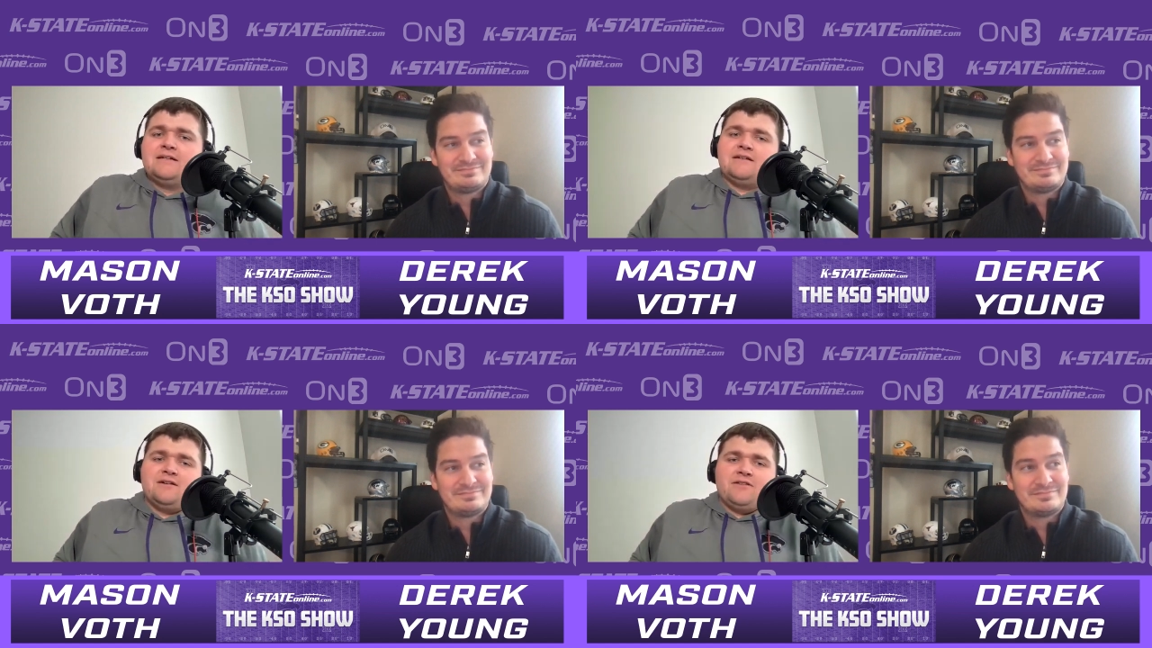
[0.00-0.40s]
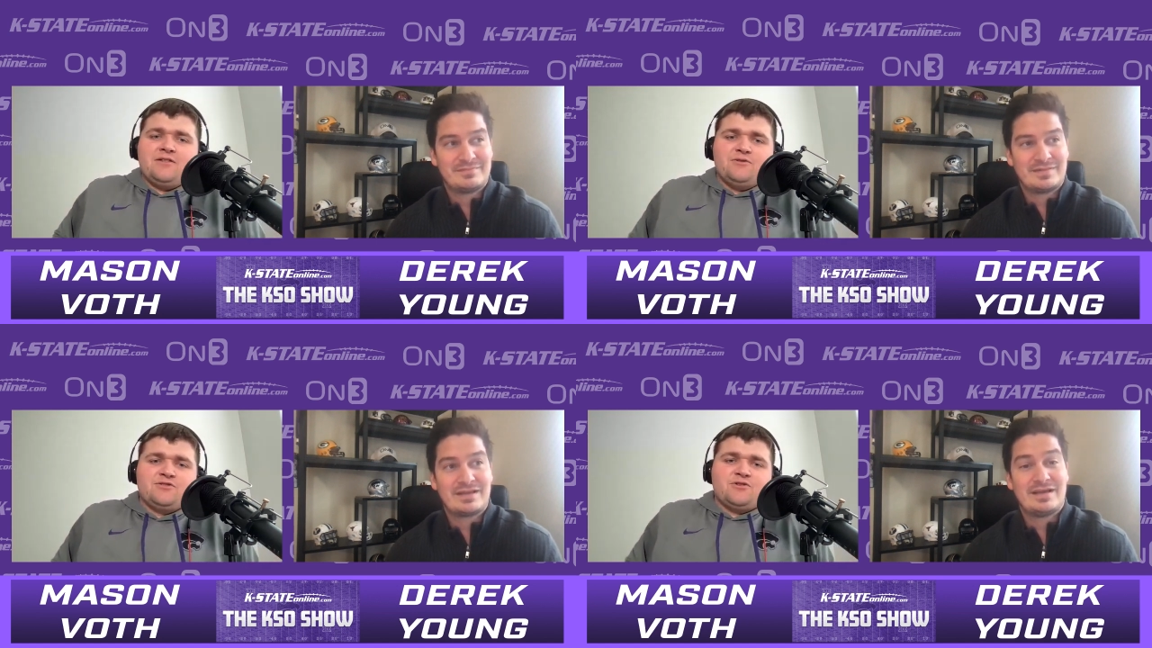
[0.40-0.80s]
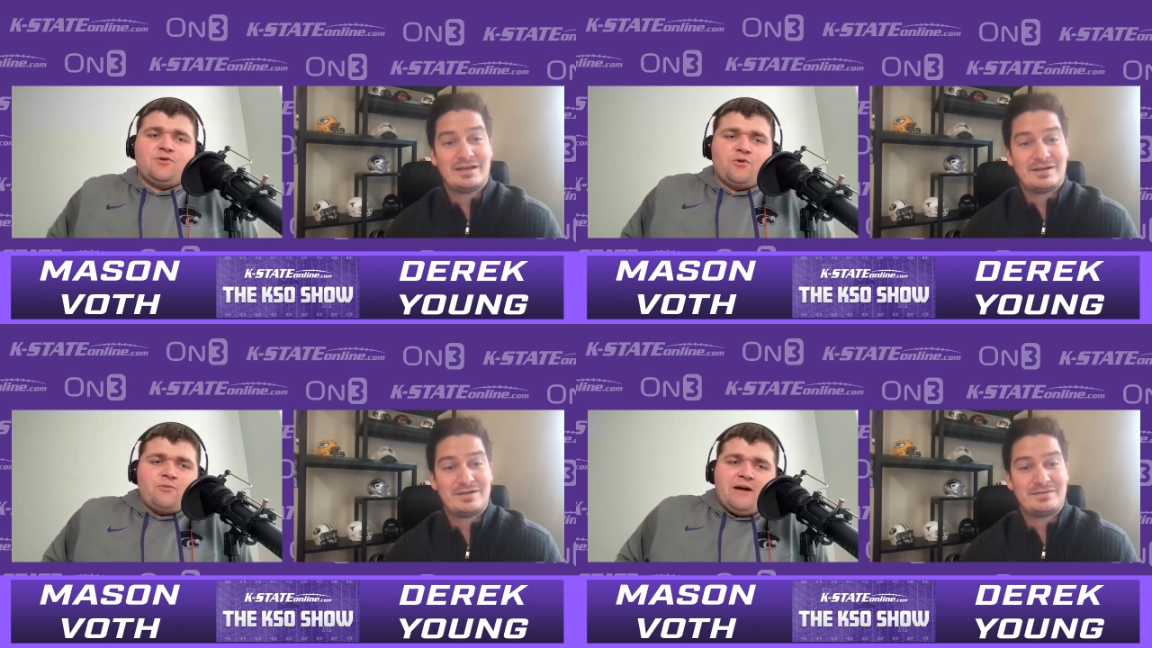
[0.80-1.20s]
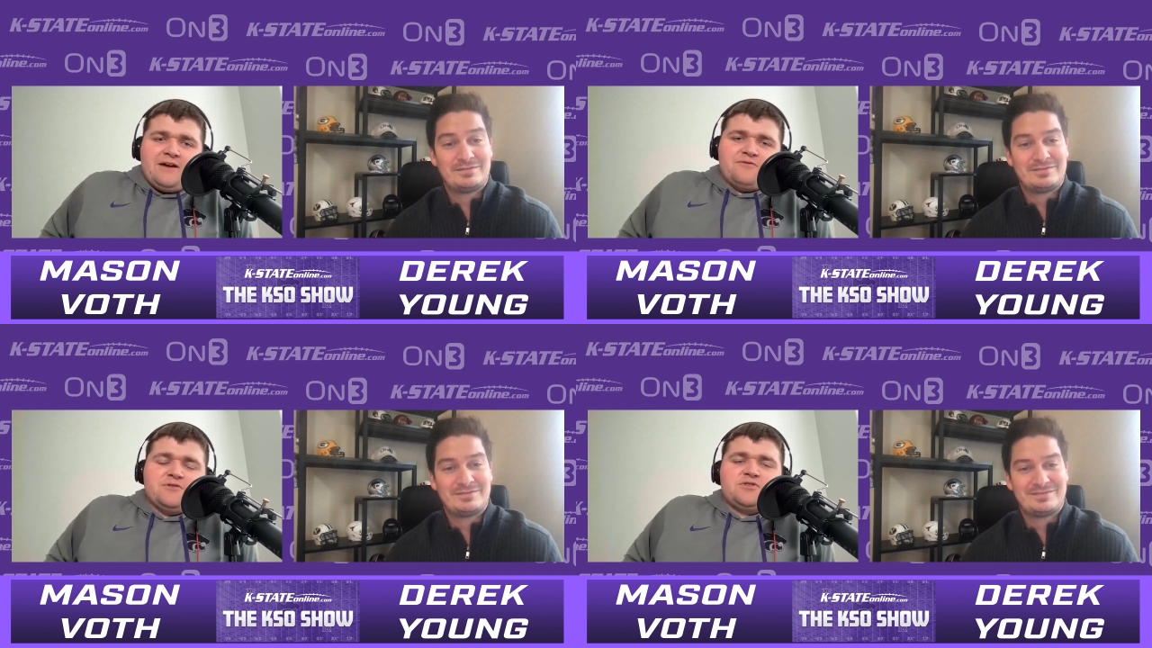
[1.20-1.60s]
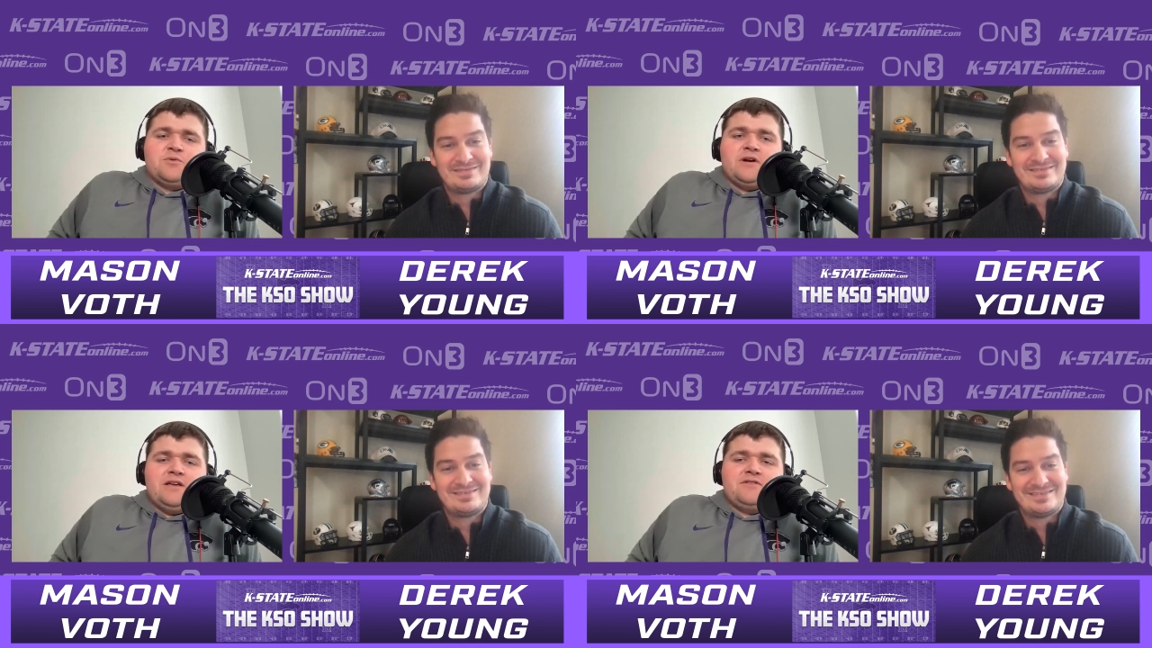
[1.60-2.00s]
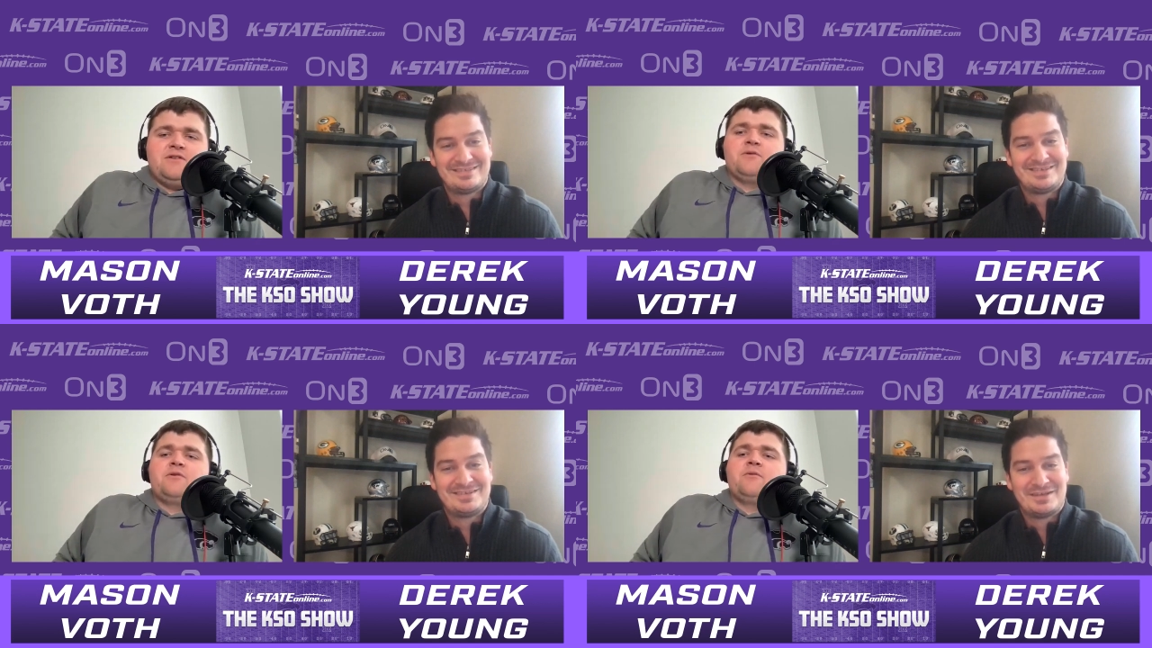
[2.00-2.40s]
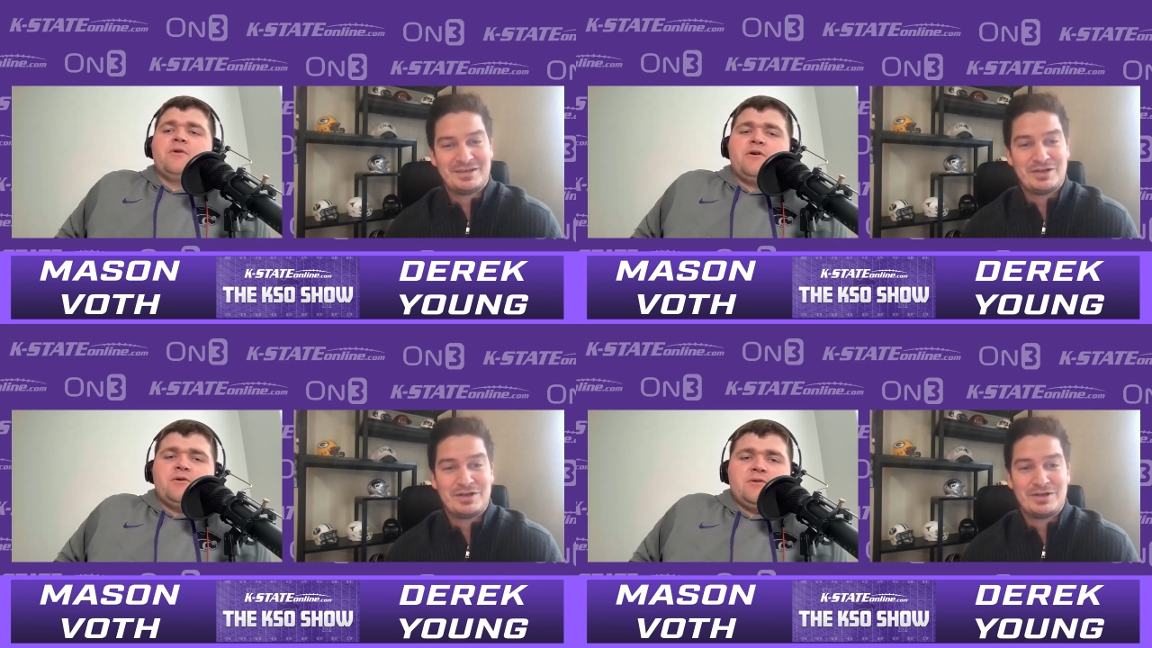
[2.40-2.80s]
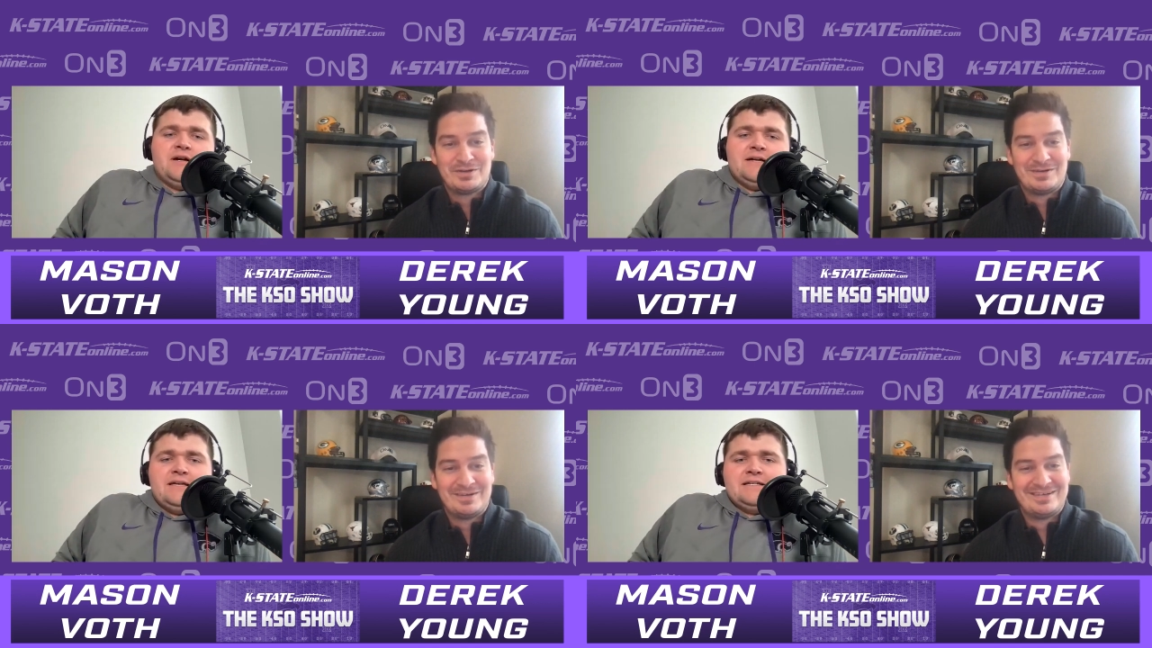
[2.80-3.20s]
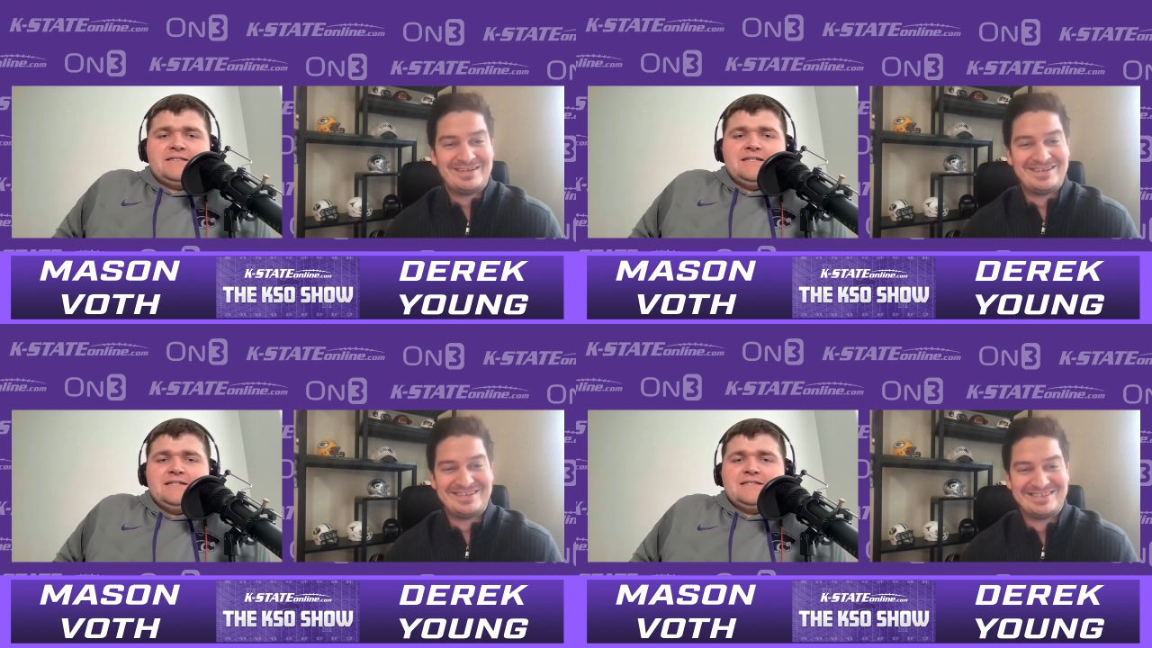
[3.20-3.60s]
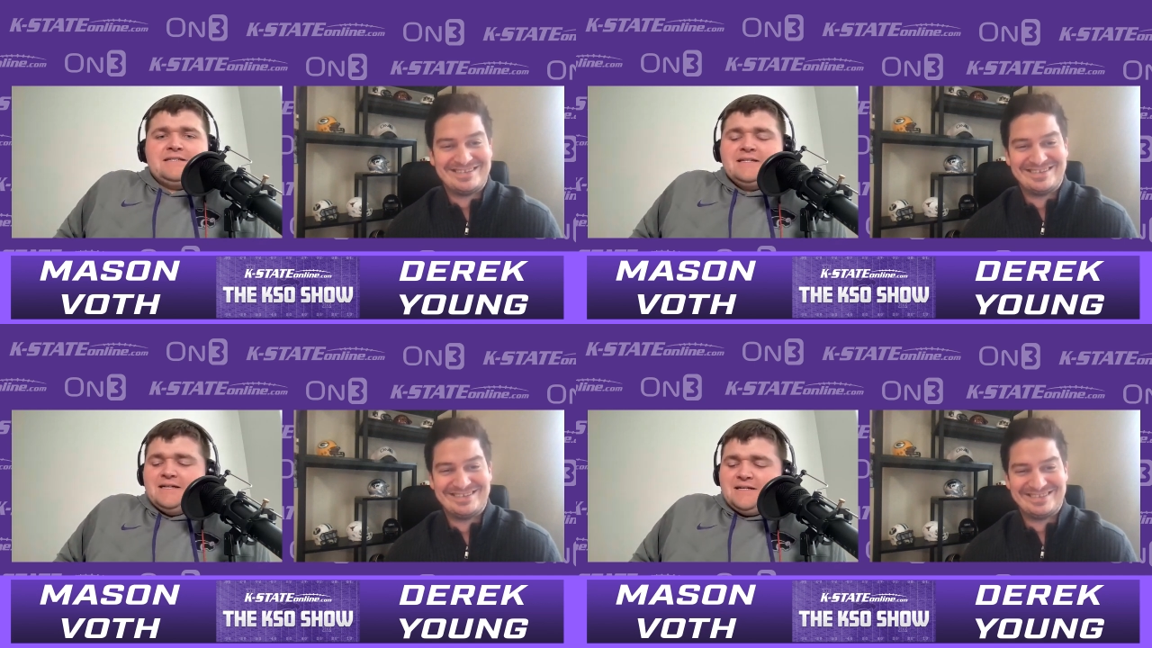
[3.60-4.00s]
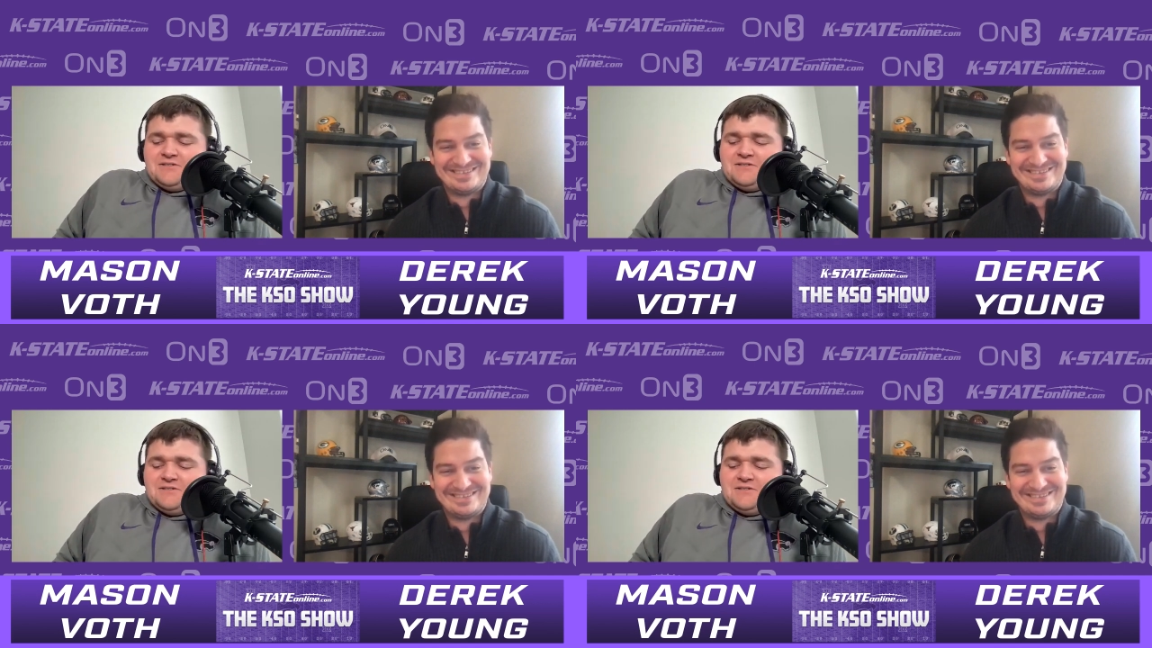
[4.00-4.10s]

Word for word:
Speaker 1: You know, they lose their quarterback for the 20th year in a row uh, in a season,